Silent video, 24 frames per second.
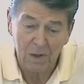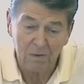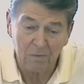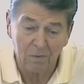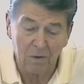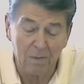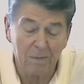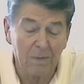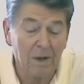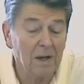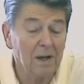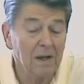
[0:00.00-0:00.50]

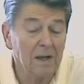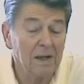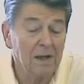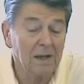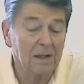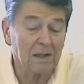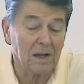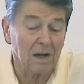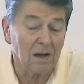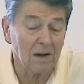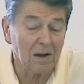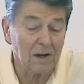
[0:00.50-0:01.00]
From India
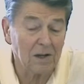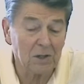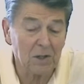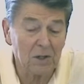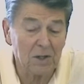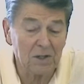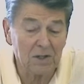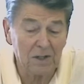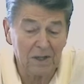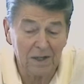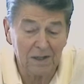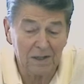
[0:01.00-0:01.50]
to
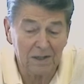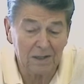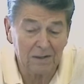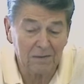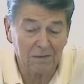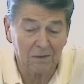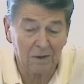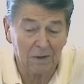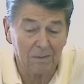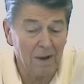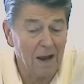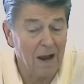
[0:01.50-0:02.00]
Argentina,
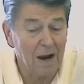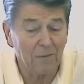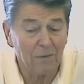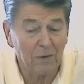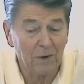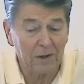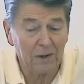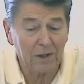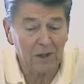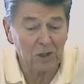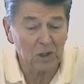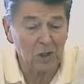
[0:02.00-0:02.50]
from
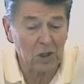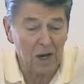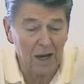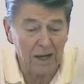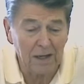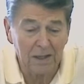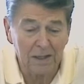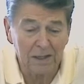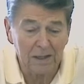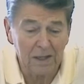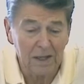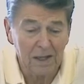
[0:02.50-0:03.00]
Africa to
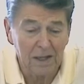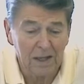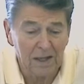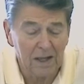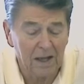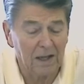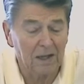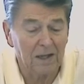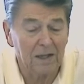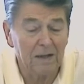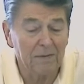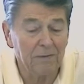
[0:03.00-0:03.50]
China,
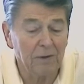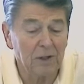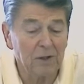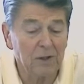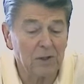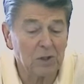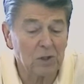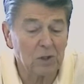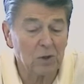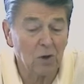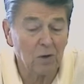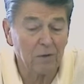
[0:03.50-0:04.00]
and even in
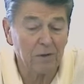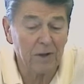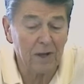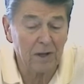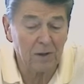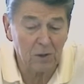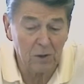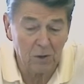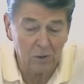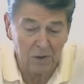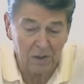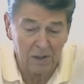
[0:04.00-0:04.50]
the
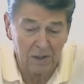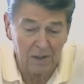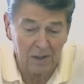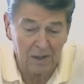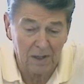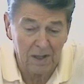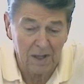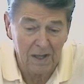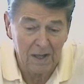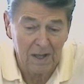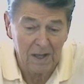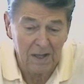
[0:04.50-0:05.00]
Soviet Union,
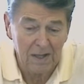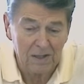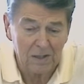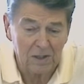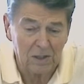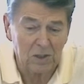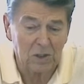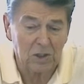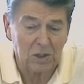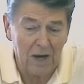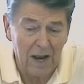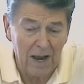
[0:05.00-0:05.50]

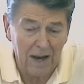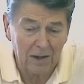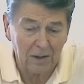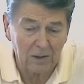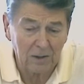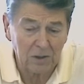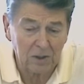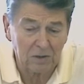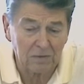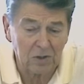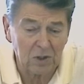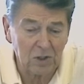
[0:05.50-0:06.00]
the shackles of